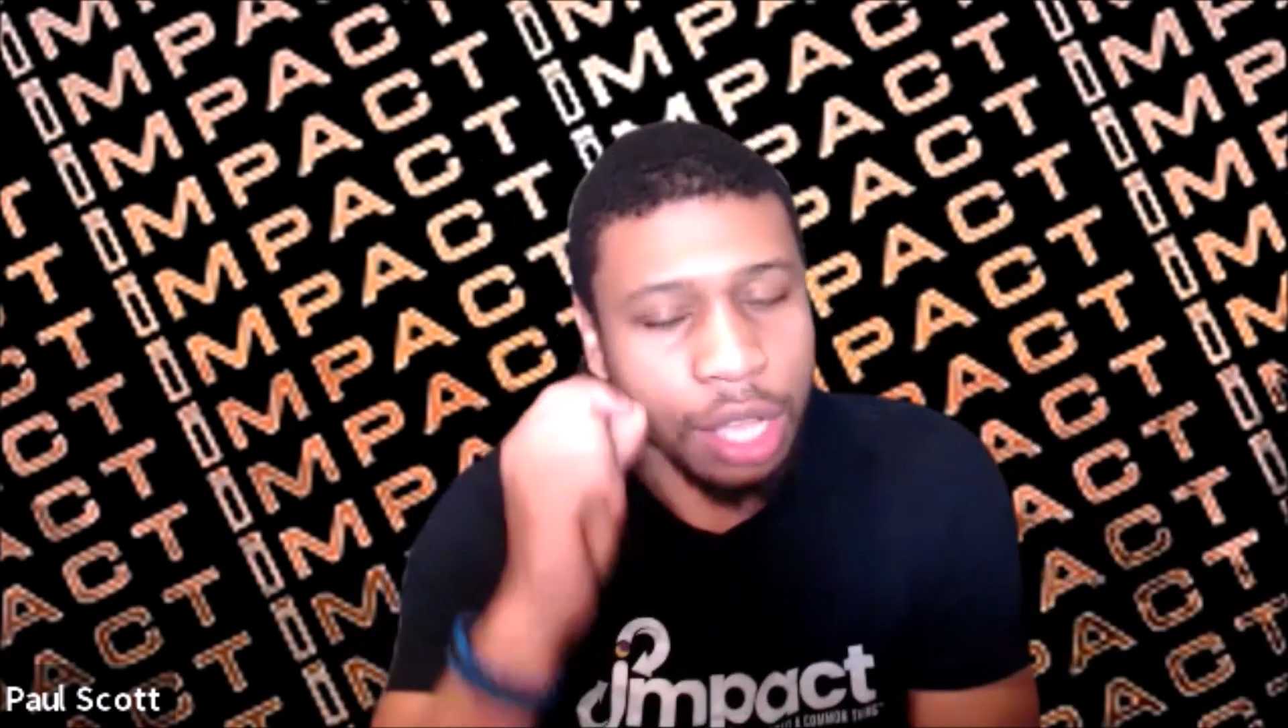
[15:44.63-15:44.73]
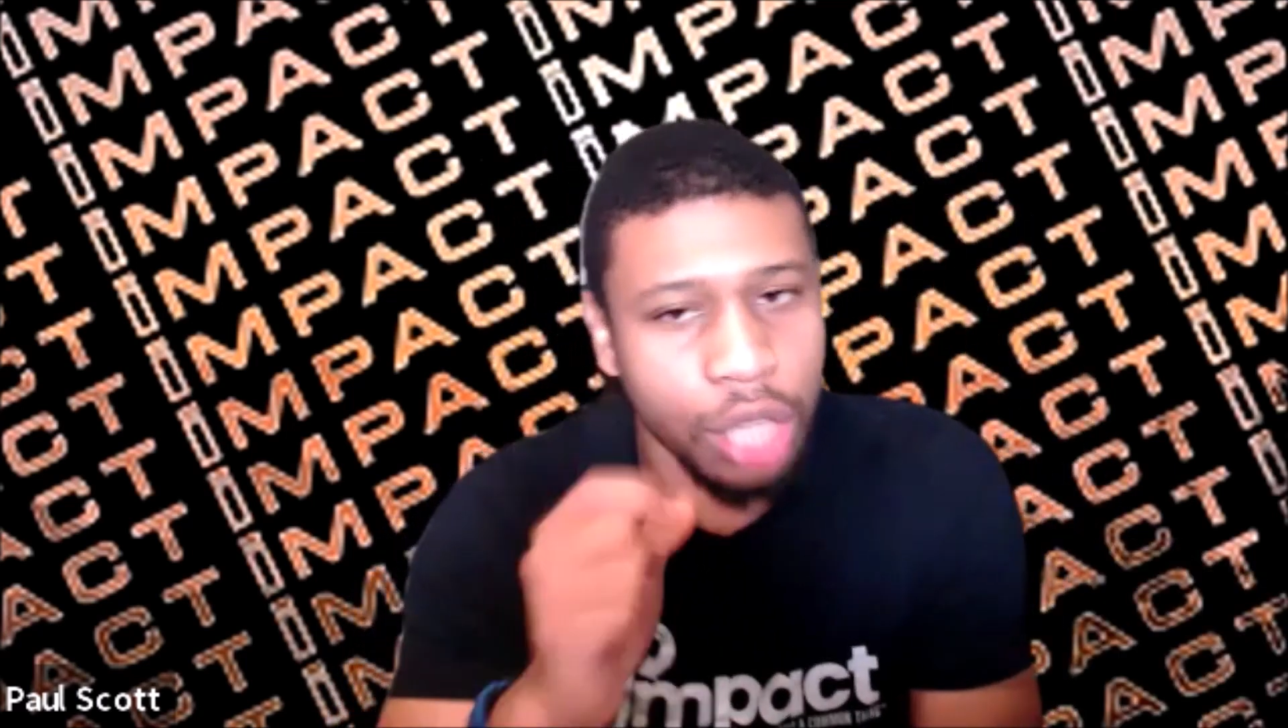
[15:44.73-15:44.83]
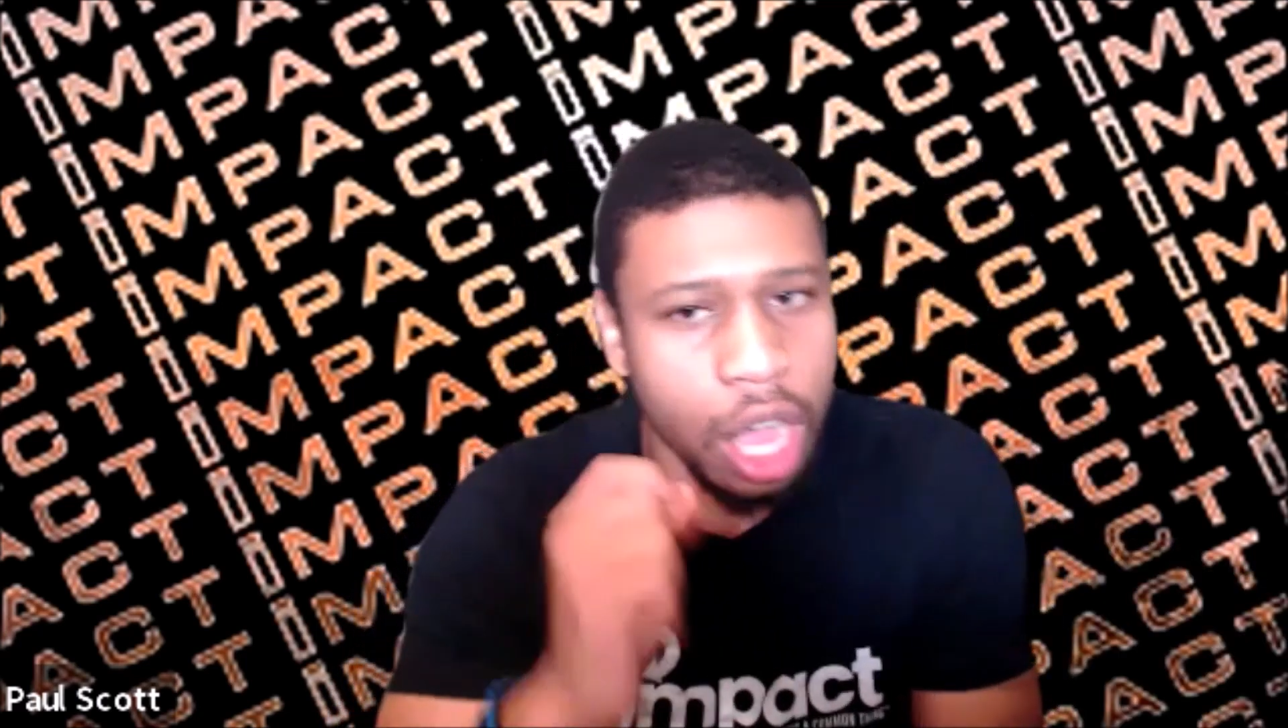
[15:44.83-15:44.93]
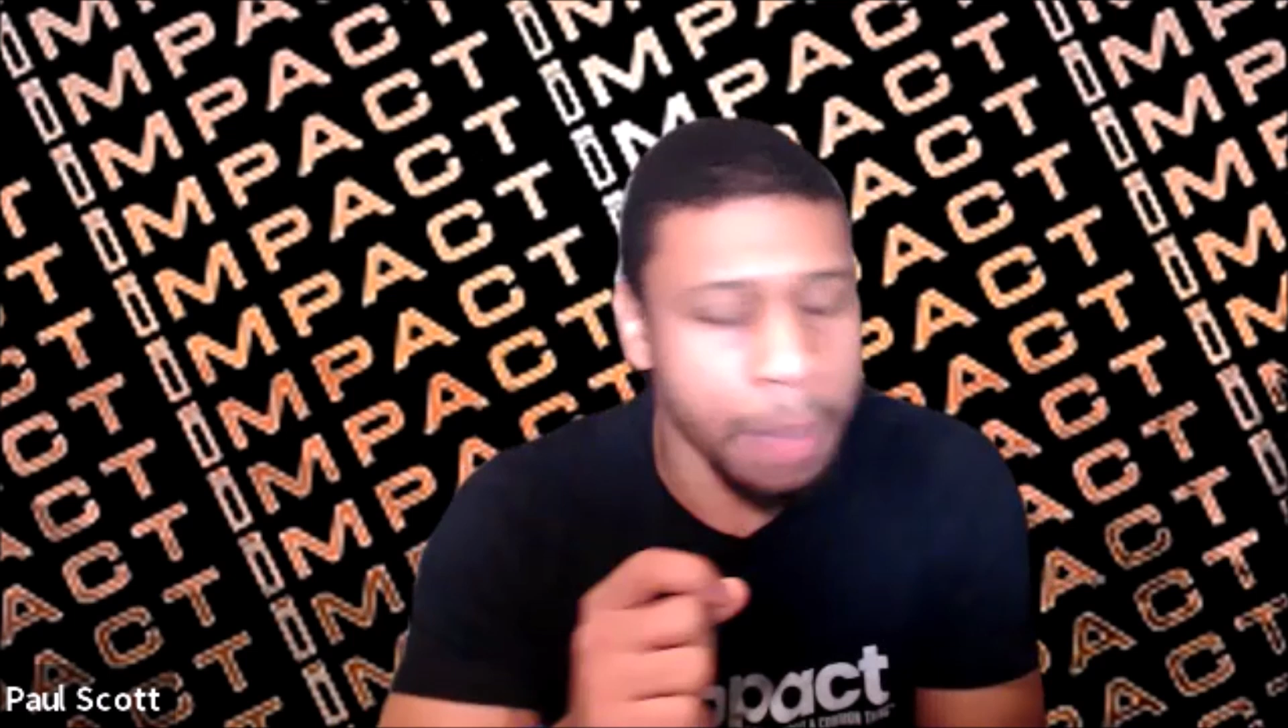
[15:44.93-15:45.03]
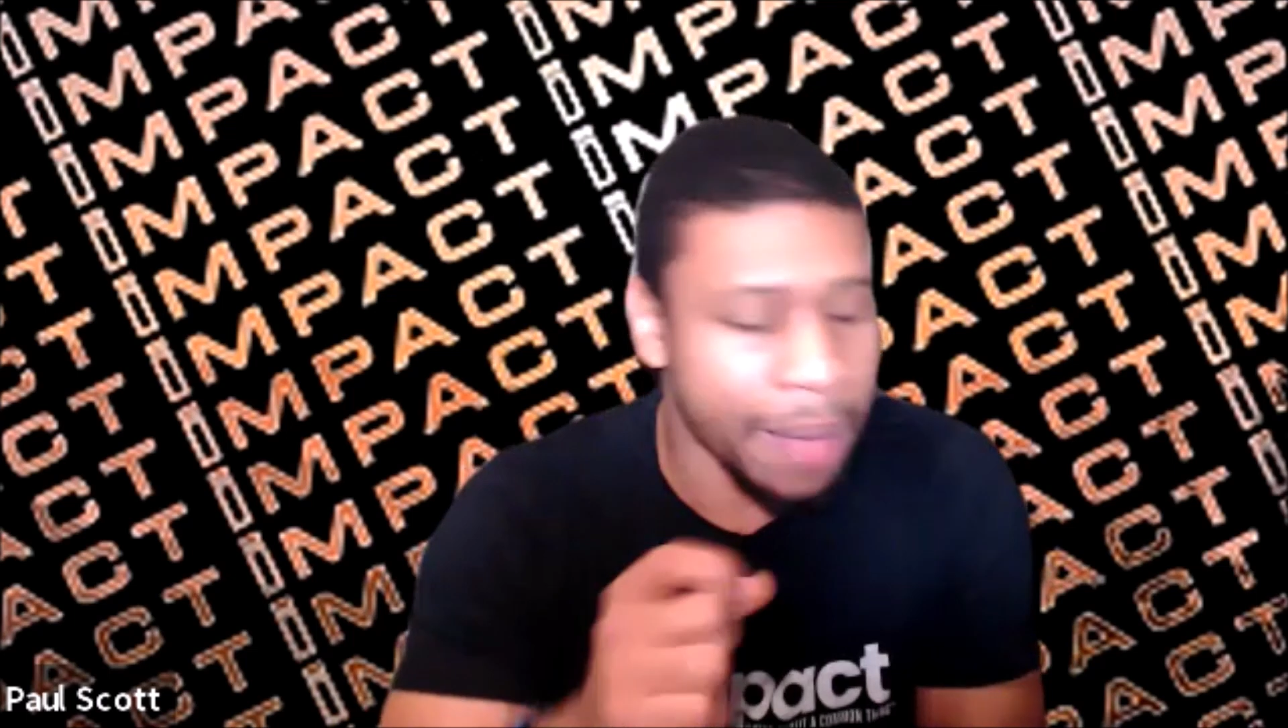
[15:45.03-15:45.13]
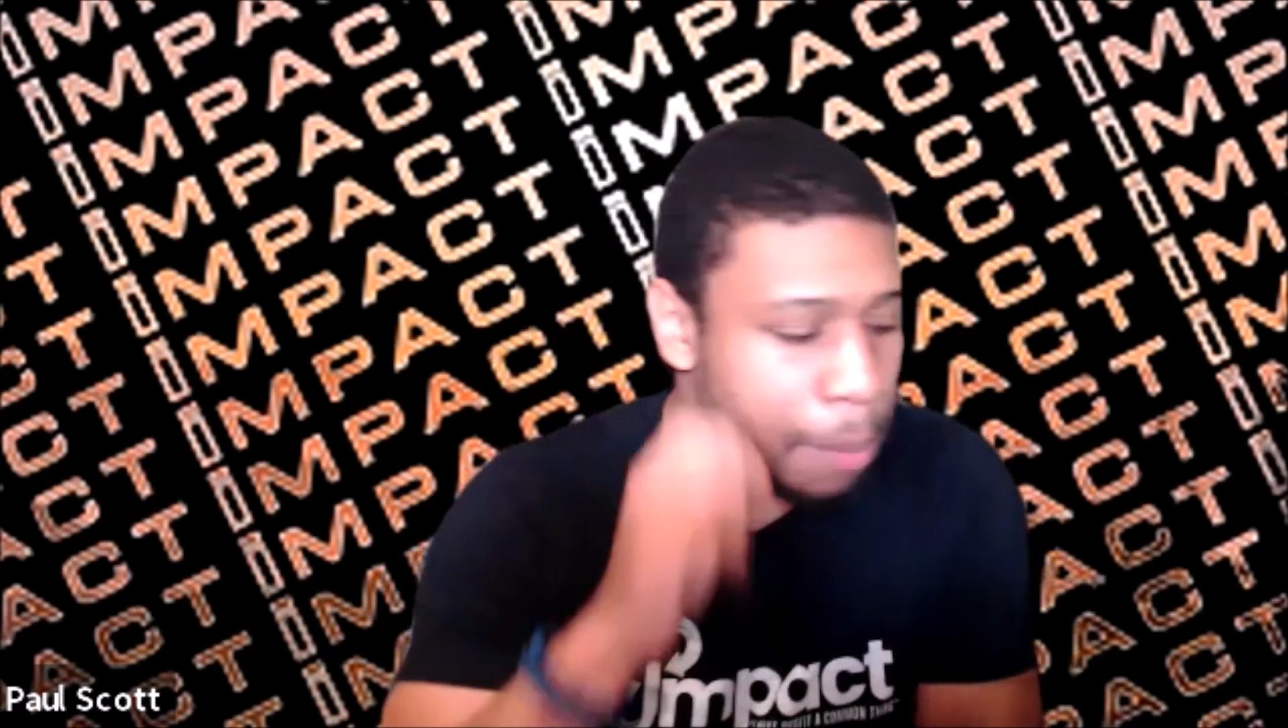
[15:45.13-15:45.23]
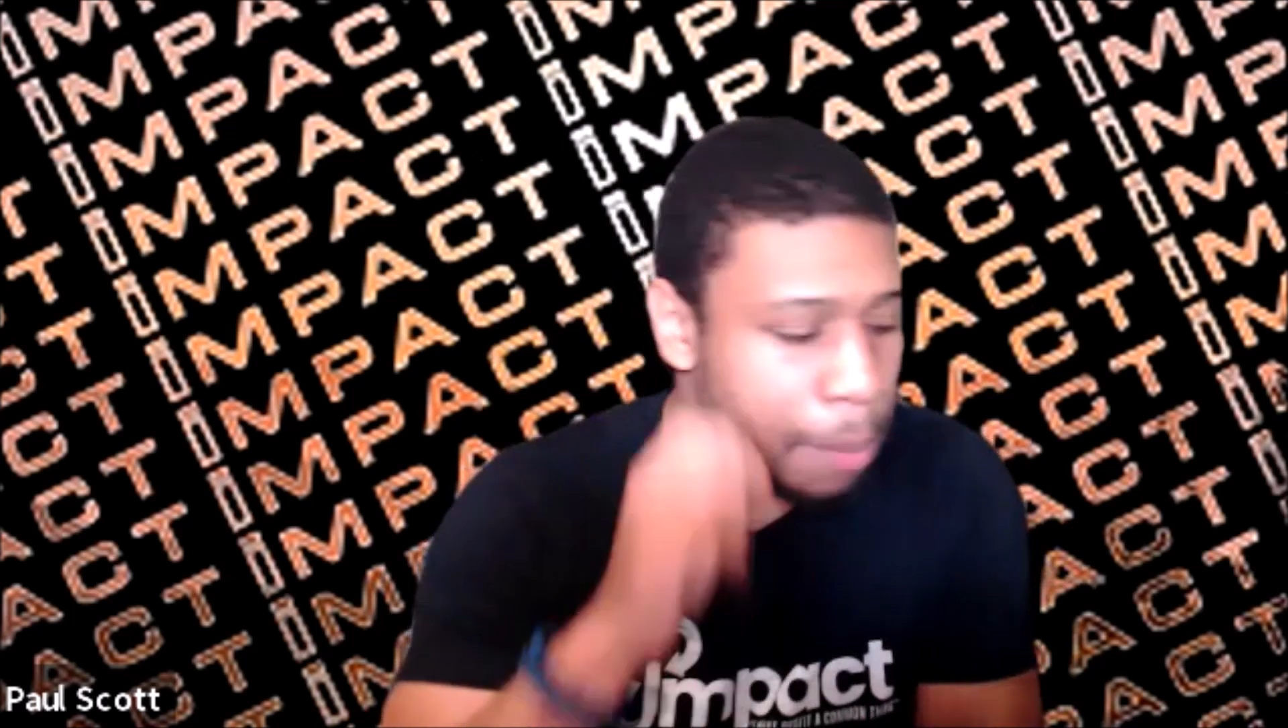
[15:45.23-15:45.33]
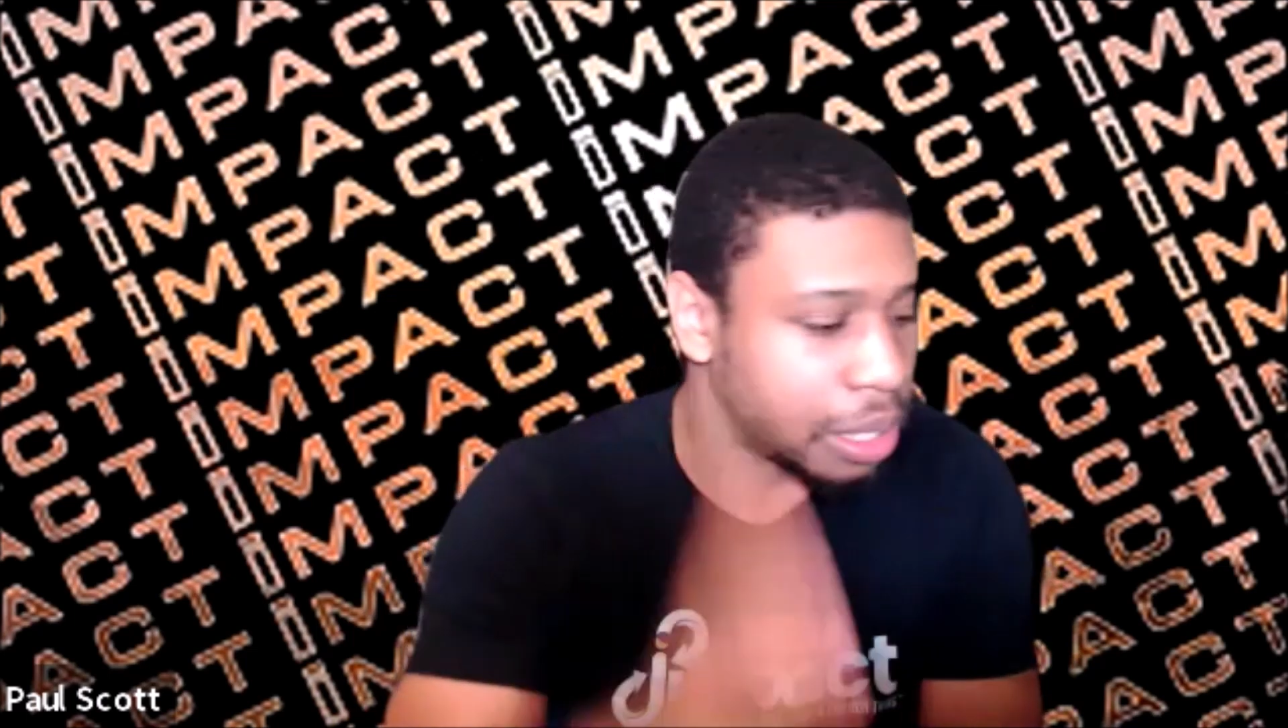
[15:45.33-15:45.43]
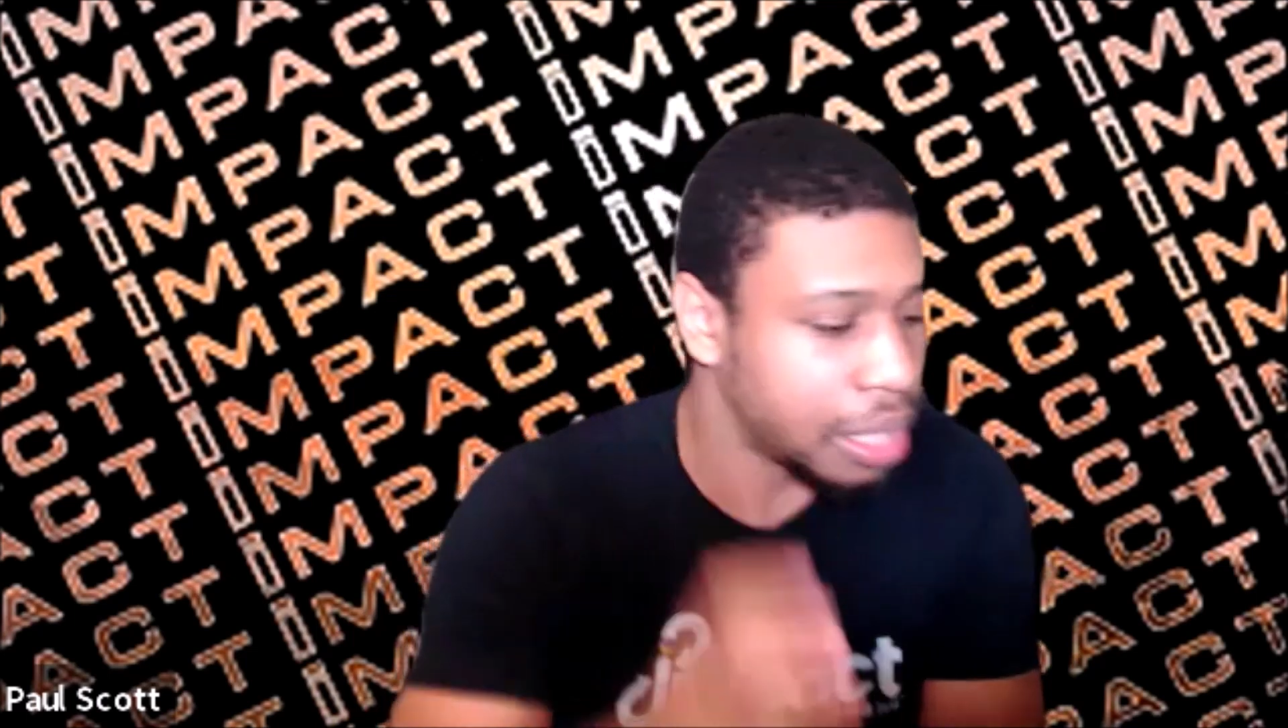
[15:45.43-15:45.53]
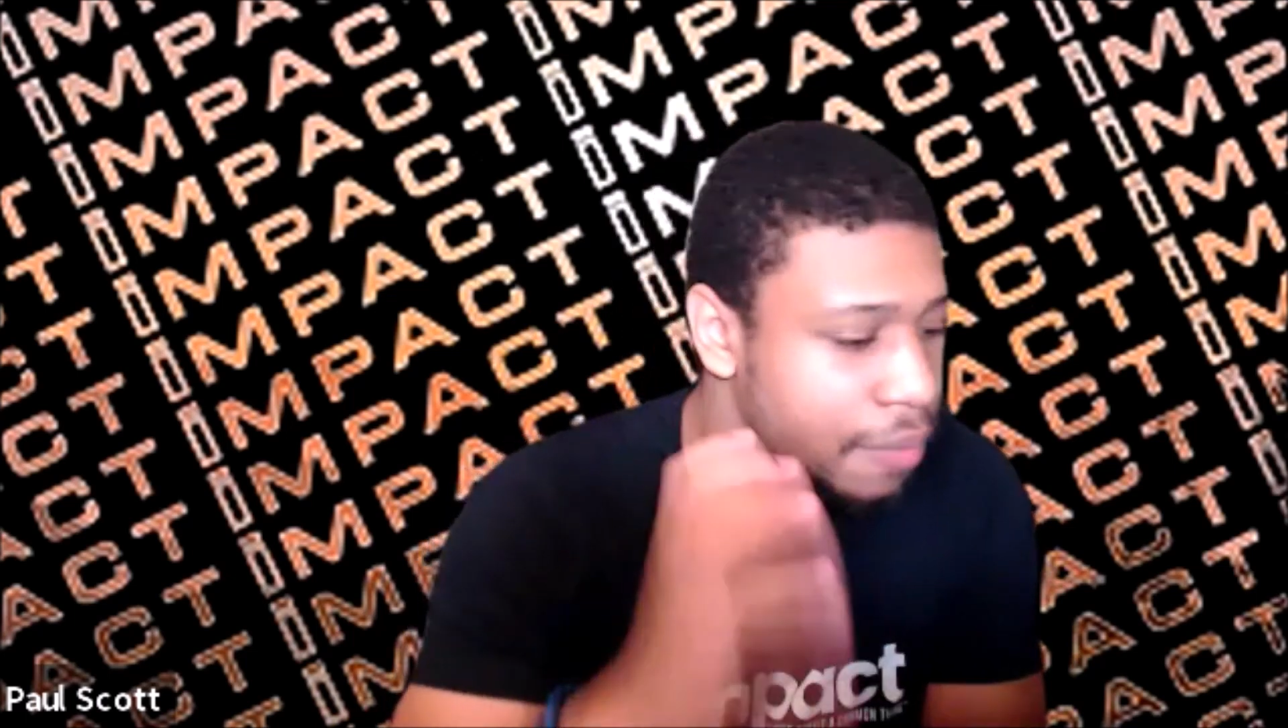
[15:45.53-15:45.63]
talk about
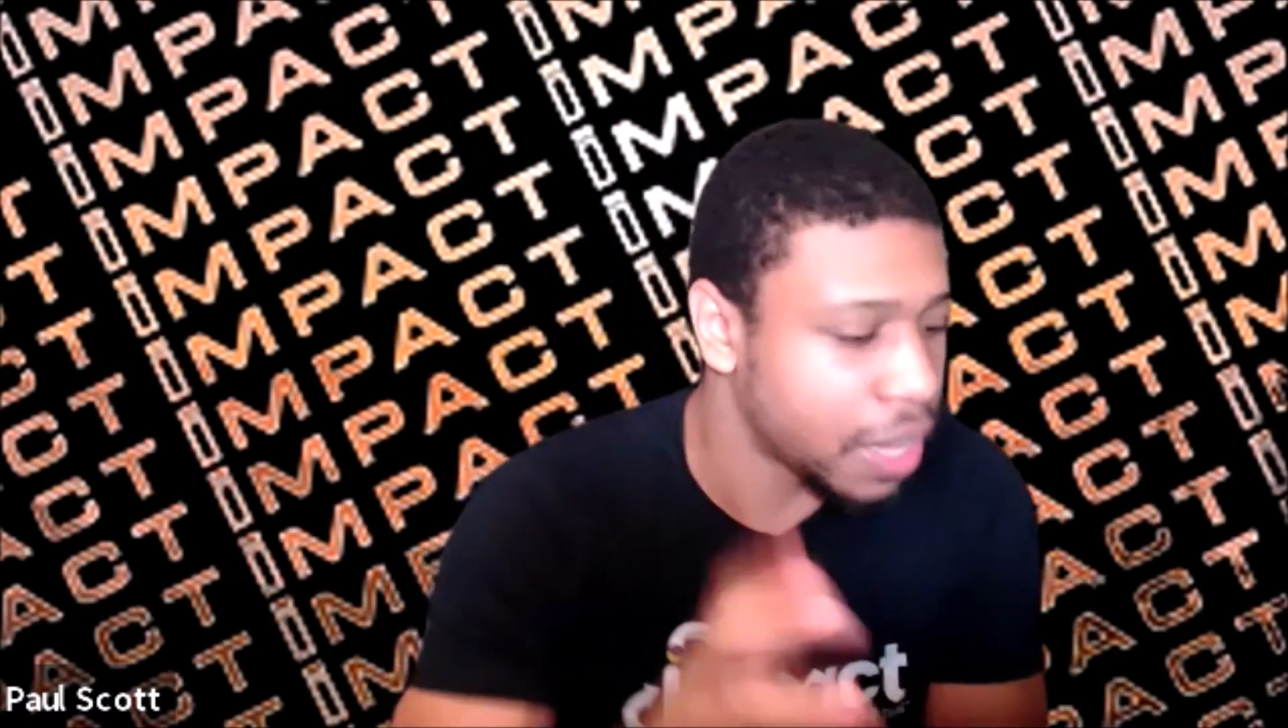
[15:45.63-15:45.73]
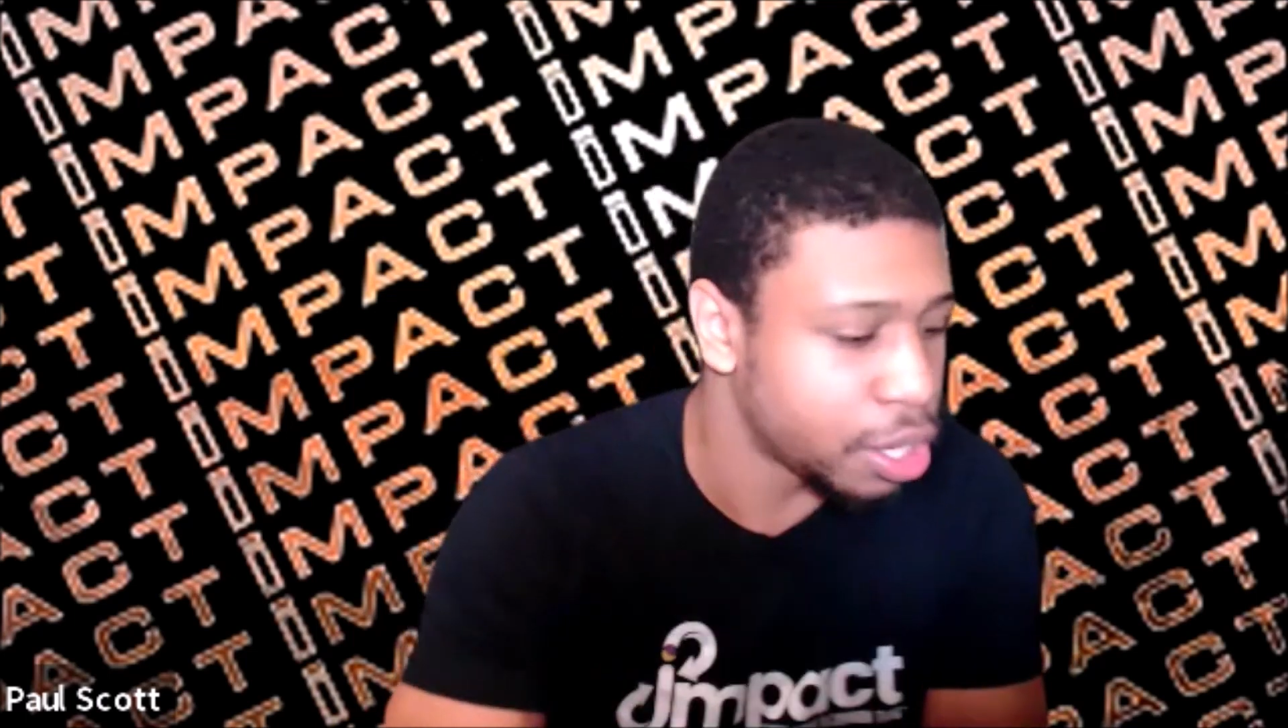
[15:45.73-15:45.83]
believing